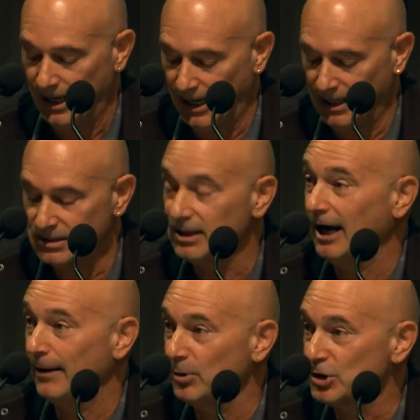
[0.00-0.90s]
and
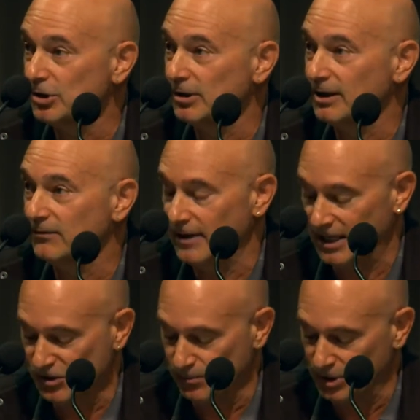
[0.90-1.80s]
Aboriginal
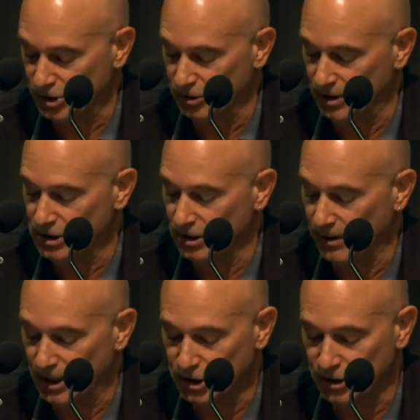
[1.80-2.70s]
Advancement to
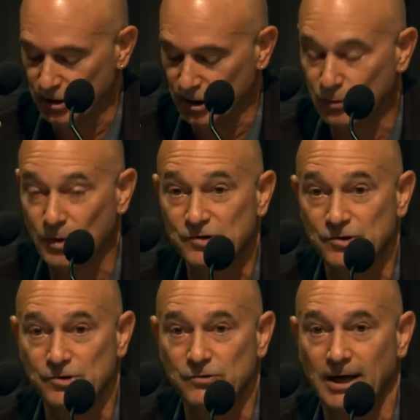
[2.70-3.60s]
Integration in
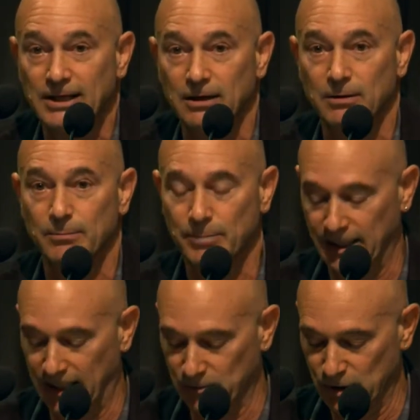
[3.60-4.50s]
Western Australia by
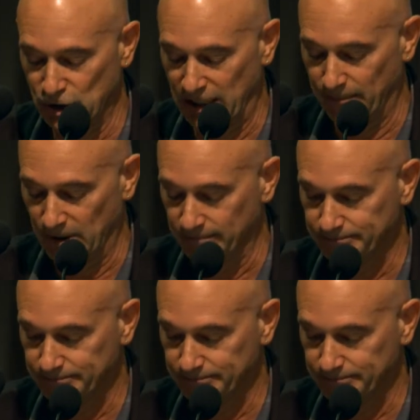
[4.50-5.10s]
Henry Schapper.